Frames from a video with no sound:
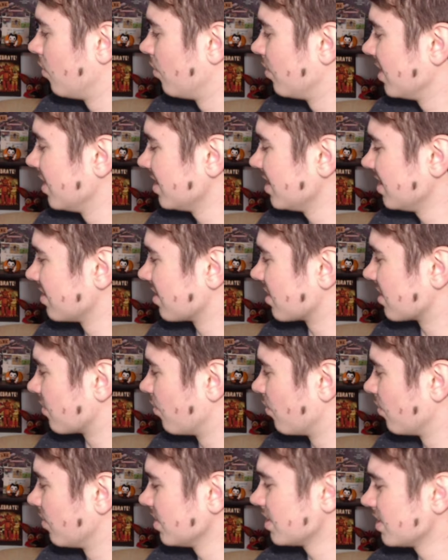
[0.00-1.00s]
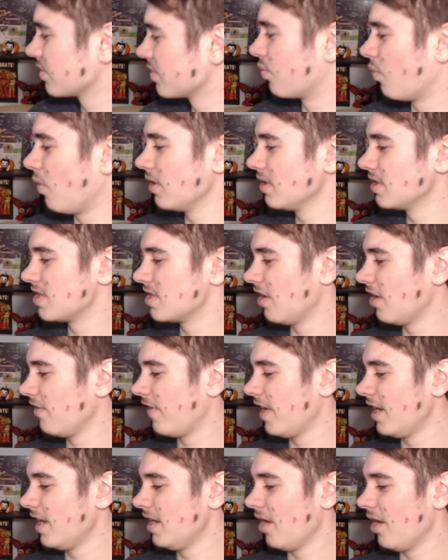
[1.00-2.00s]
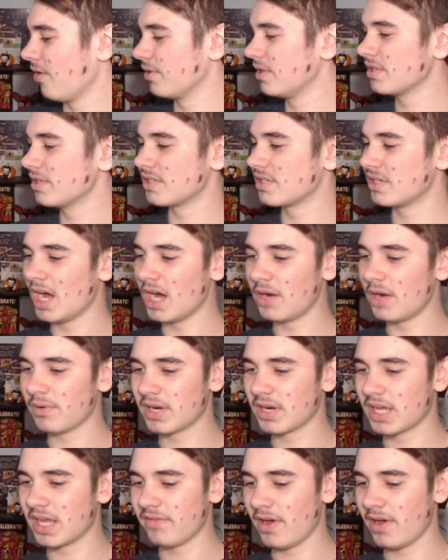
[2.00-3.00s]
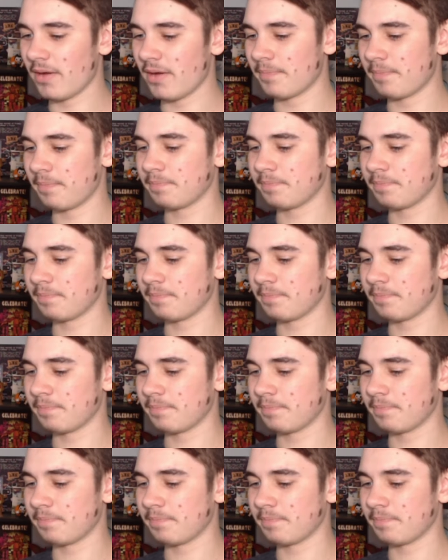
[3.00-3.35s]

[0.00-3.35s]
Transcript: This is a this is one tough endo. He does not want to give up.